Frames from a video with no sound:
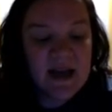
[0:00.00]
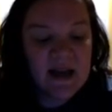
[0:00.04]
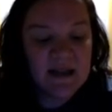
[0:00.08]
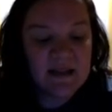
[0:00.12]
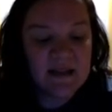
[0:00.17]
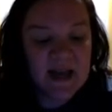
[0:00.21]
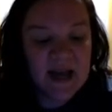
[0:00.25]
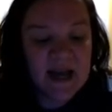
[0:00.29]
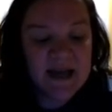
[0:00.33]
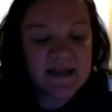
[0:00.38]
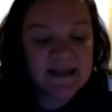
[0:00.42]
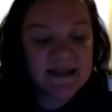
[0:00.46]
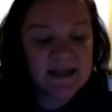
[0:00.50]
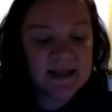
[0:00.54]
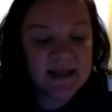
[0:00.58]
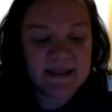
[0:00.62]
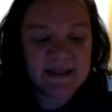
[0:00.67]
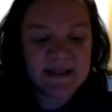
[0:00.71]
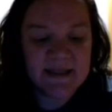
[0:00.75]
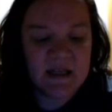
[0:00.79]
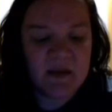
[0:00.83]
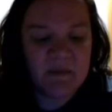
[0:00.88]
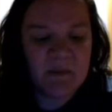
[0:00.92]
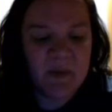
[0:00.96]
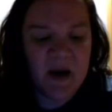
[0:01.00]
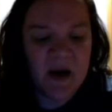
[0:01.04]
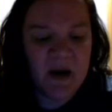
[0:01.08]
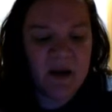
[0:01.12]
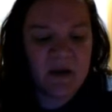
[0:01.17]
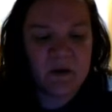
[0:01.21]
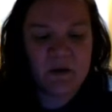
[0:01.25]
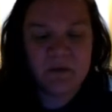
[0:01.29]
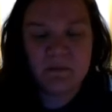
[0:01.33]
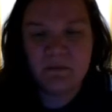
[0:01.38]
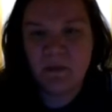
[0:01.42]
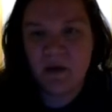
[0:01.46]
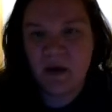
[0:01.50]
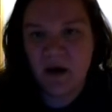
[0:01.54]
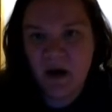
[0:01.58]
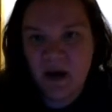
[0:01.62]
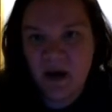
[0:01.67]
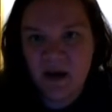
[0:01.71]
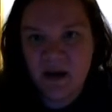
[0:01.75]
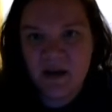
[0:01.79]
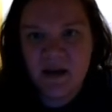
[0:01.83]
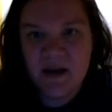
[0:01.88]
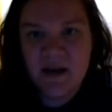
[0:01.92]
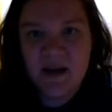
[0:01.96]
And the Aztecs then piled
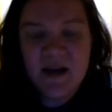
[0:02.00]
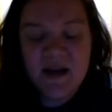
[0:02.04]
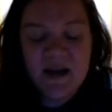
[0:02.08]
mud